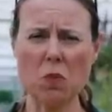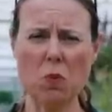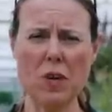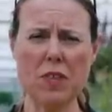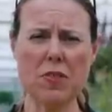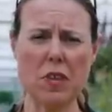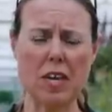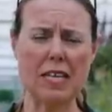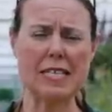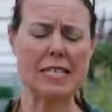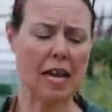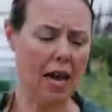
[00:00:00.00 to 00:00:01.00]
With
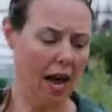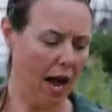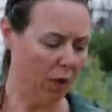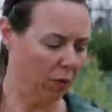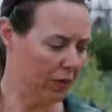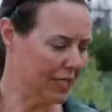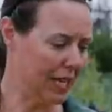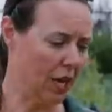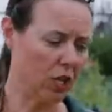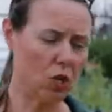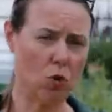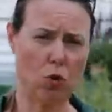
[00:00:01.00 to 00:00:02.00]
these, I will
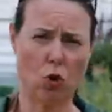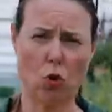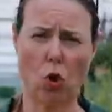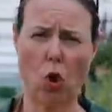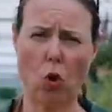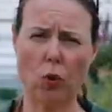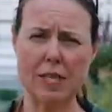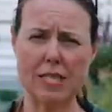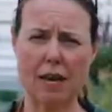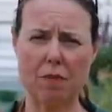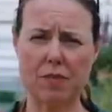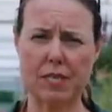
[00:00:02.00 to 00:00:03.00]
tell you, you always
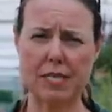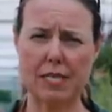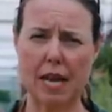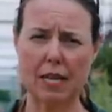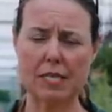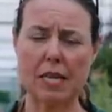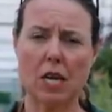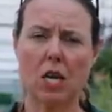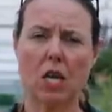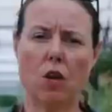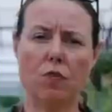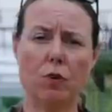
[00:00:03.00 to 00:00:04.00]
have success
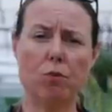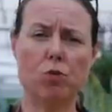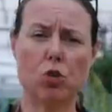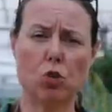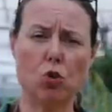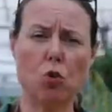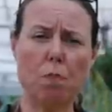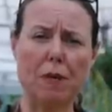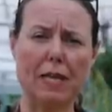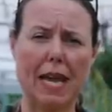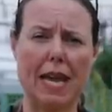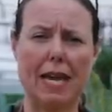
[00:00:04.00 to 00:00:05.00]
if you do
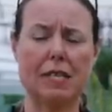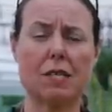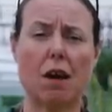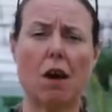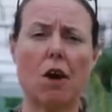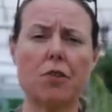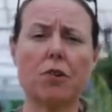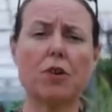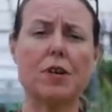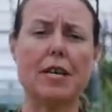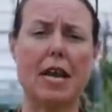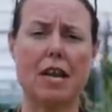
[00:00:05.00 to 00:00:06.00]
plant
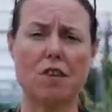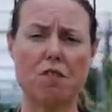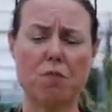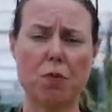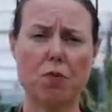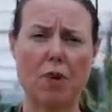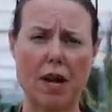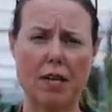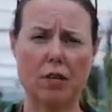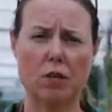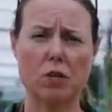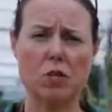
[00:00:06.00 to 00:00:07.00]
other native
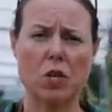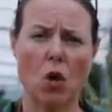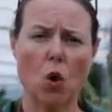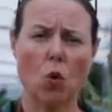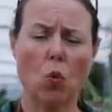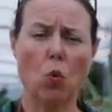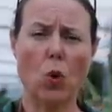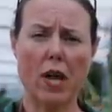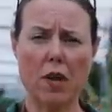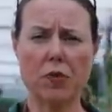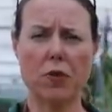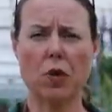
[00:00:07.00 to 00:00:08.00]
perennials
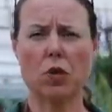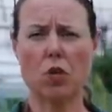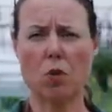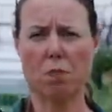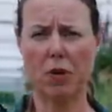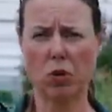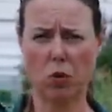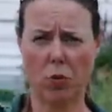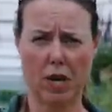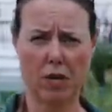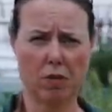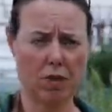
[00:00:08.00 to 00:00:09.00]
with your
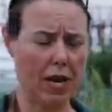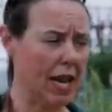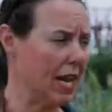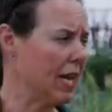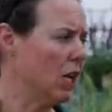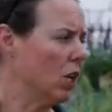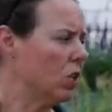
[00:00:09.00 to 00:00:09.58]
milkweed, okay?